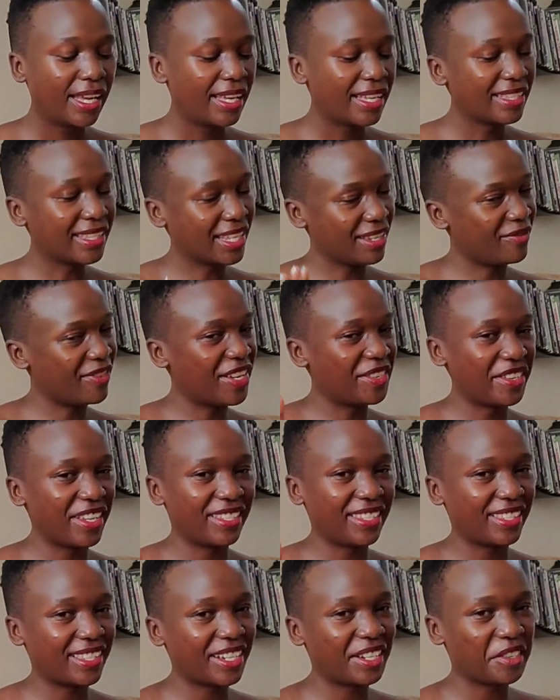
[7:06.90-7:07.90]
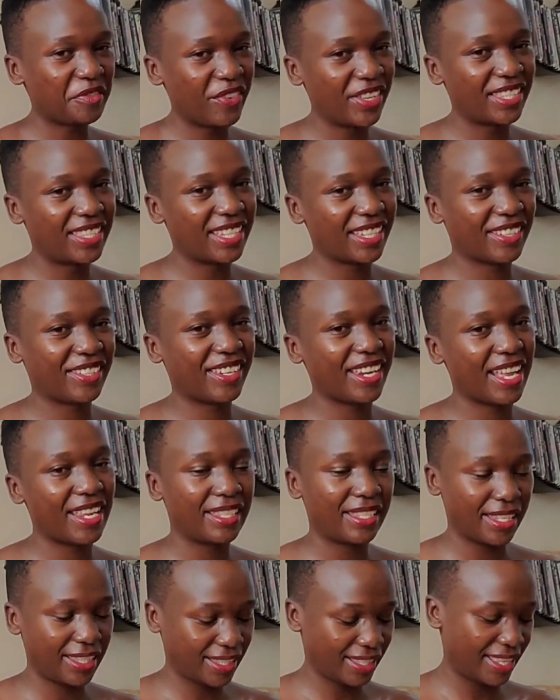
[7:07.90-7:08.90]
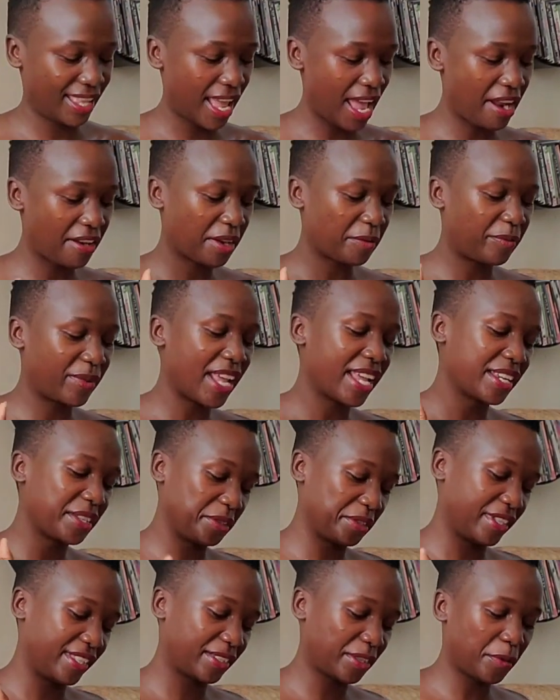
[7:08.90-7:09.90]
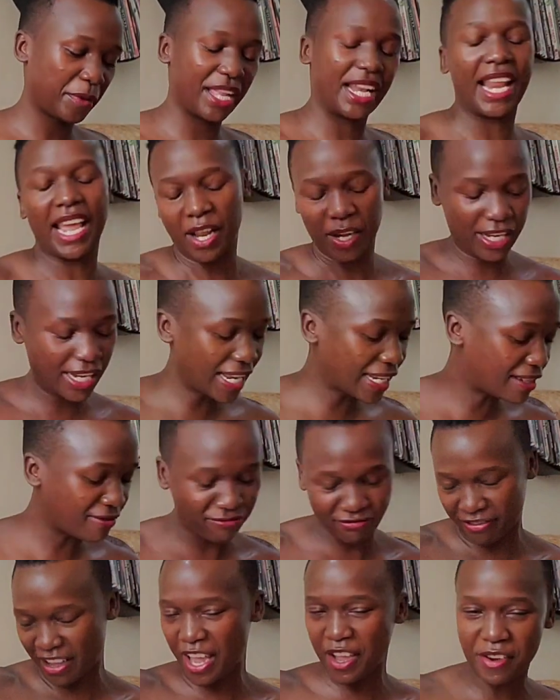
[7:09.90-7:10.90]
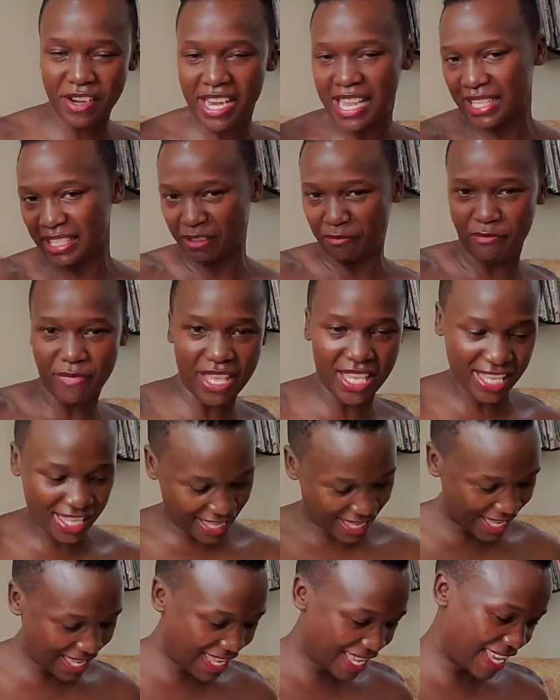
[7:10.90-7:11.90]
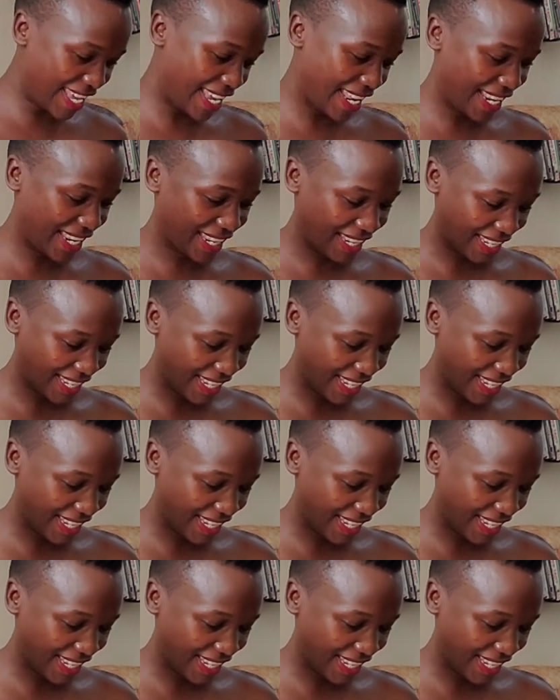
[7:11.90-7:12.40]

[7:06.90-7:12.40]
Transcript: Someone was in the comment section and they are replying to this comment like, let violence begin.